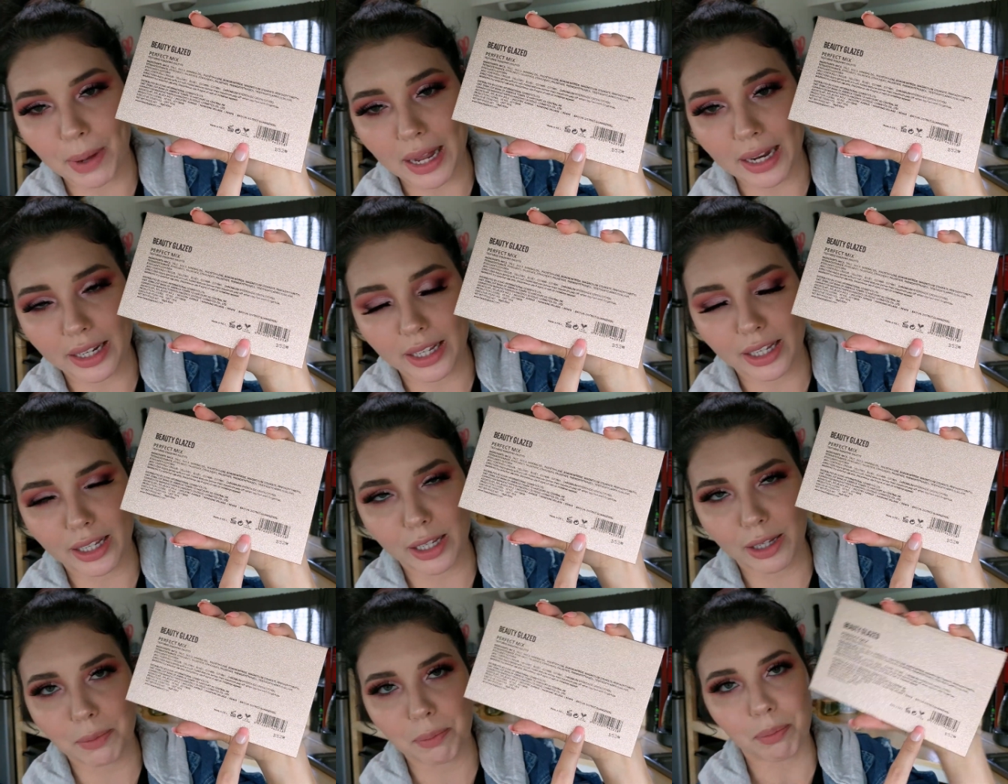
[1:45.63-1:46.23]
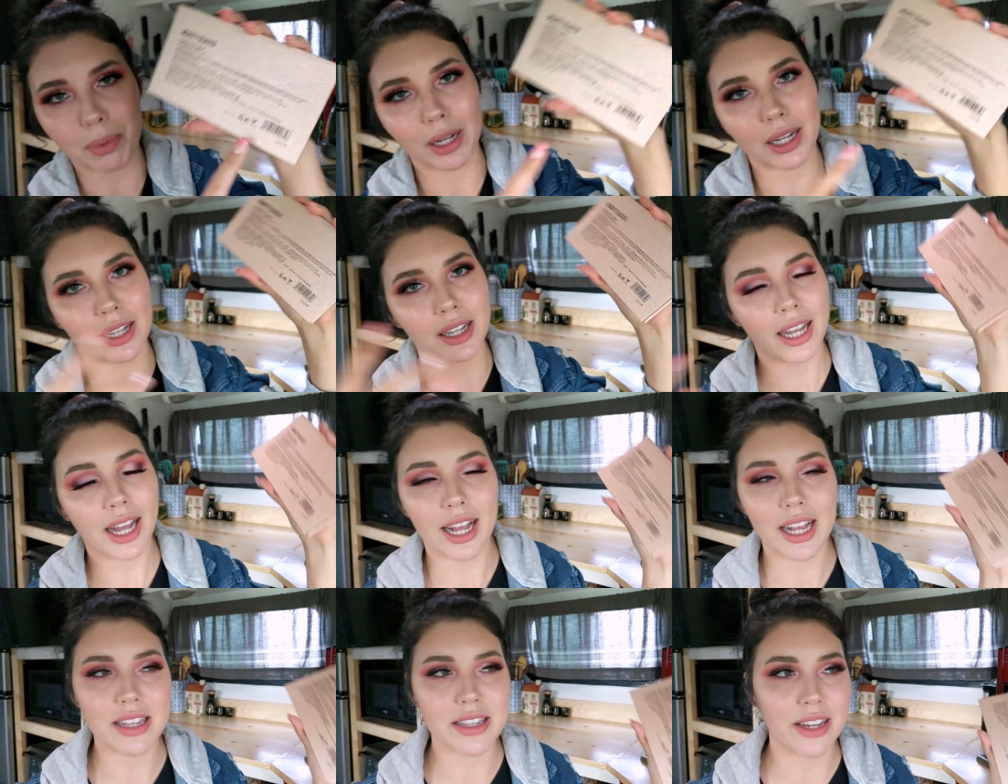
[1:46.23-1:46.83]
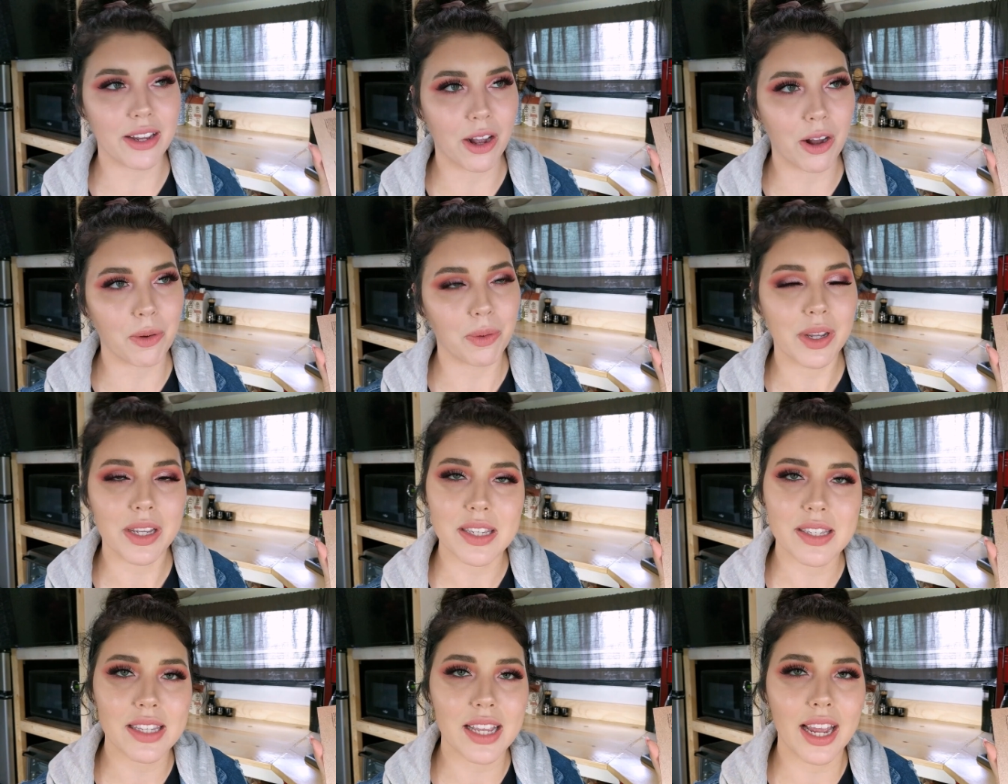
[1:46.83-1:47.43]
bunny, but as I
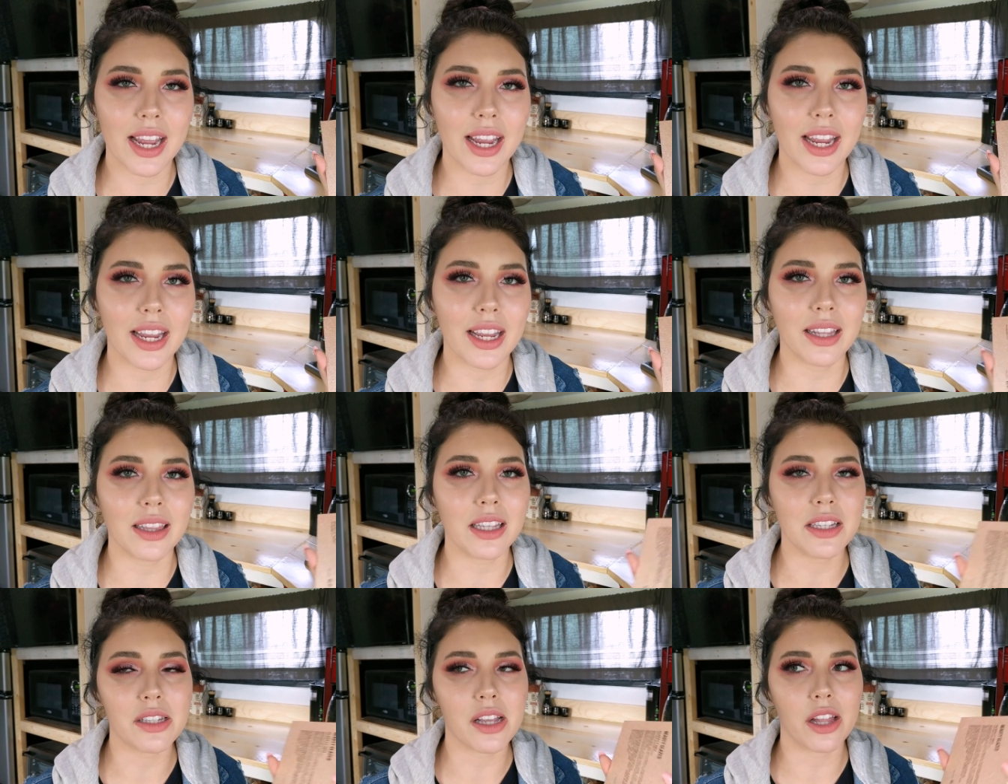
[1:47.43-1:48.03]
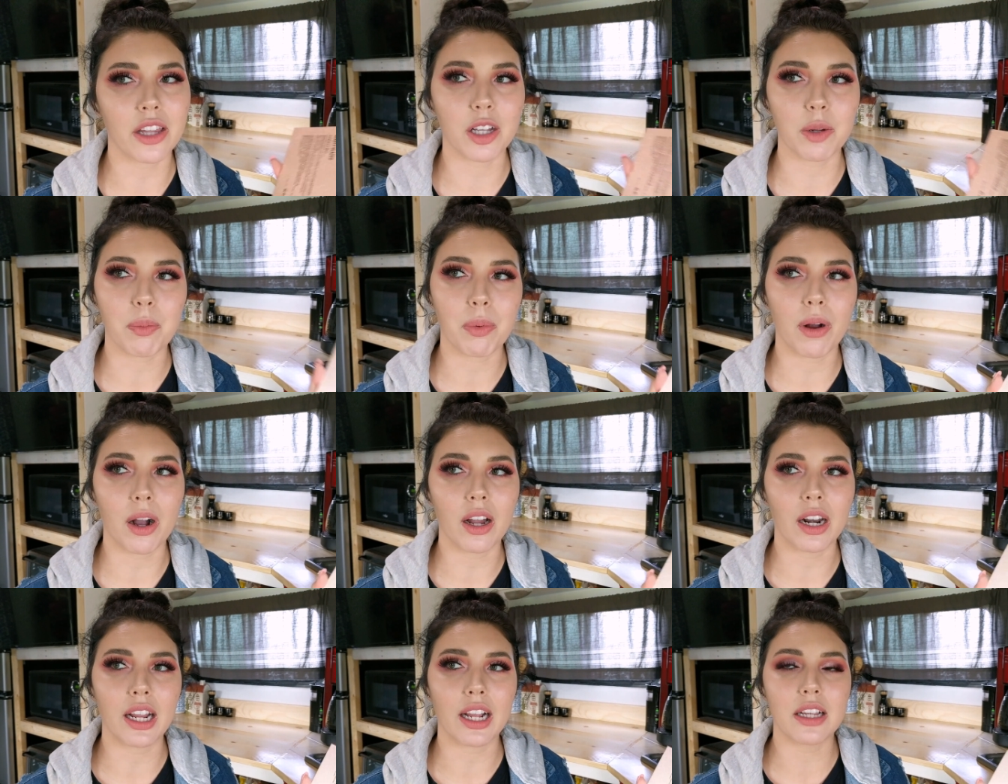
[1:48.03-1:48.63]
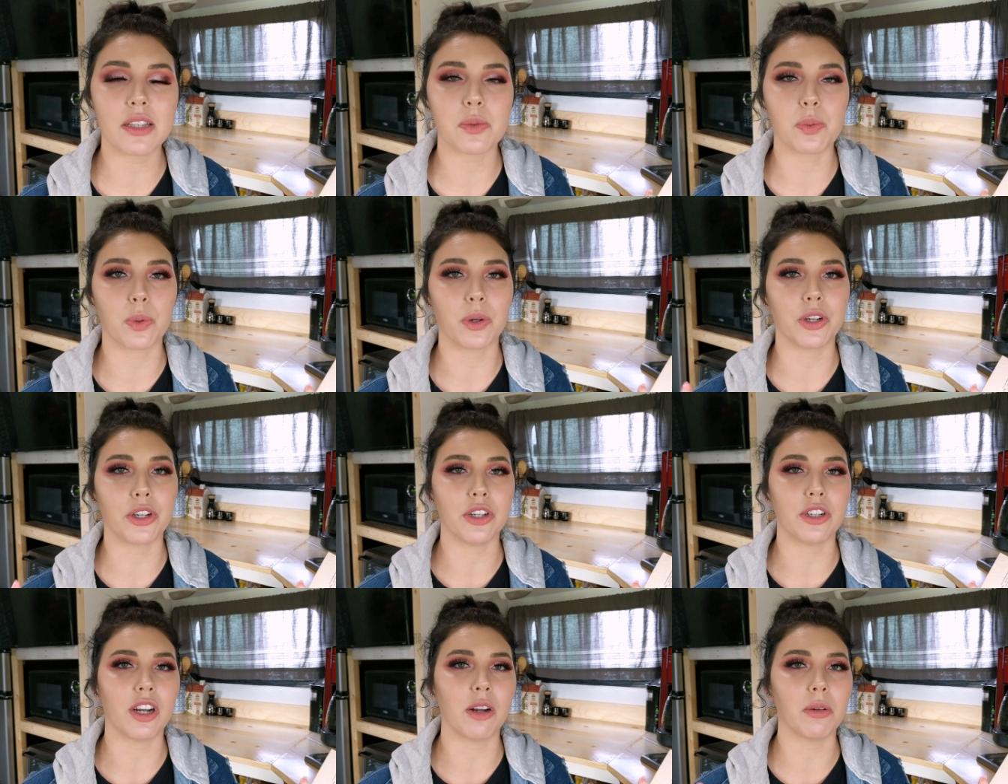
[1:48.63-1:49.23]
always say, these other products where
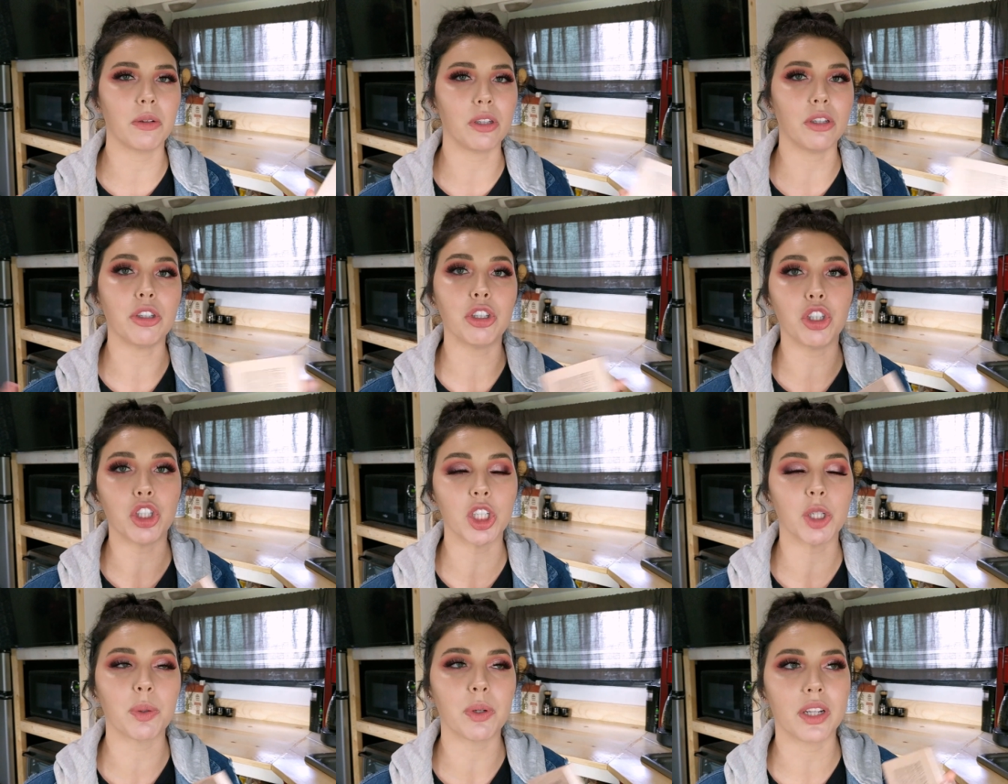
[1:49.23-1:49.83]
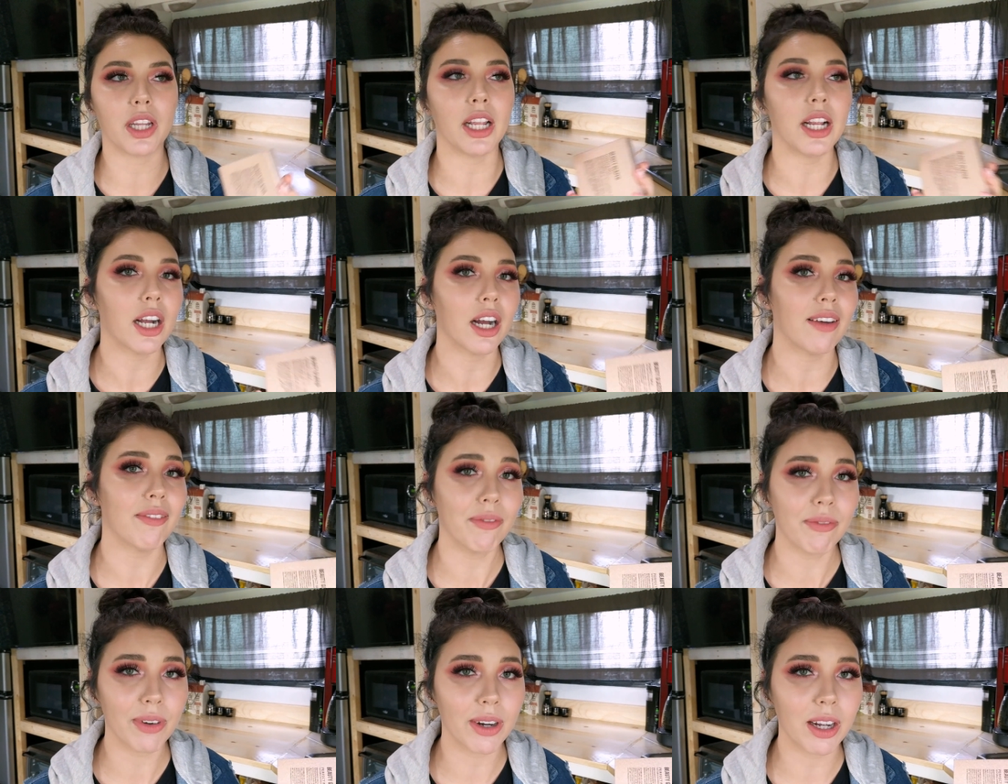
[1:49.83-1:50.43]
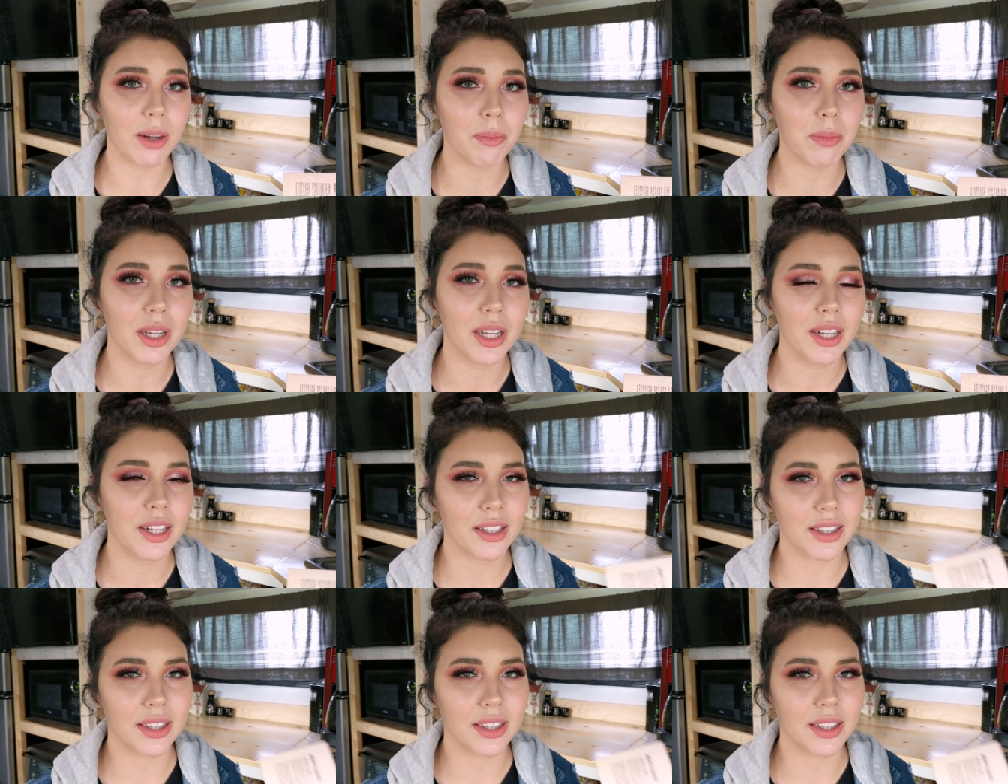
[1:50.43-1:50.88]
you're not really sure where they come from,